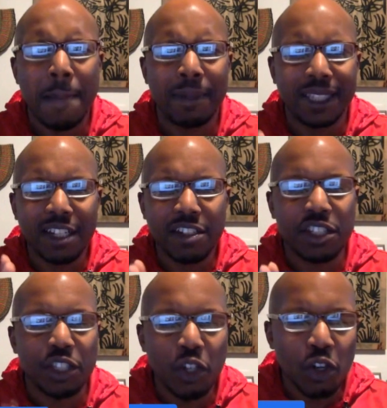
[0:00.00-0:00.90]
But there's
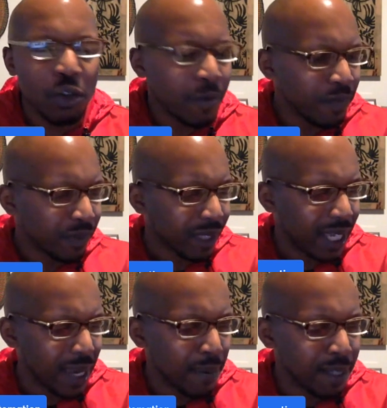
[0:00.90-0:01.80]
two
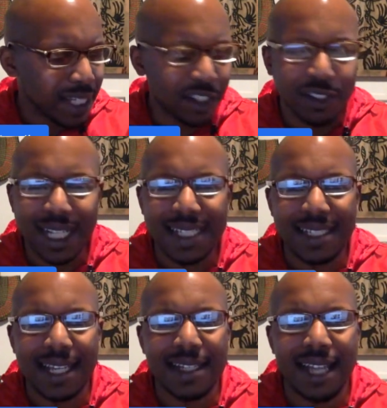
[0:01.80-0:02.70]
in particular that
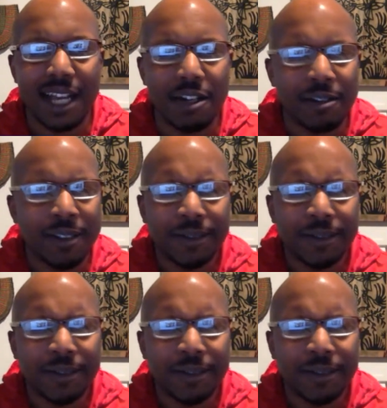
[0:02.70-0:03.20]
stand out.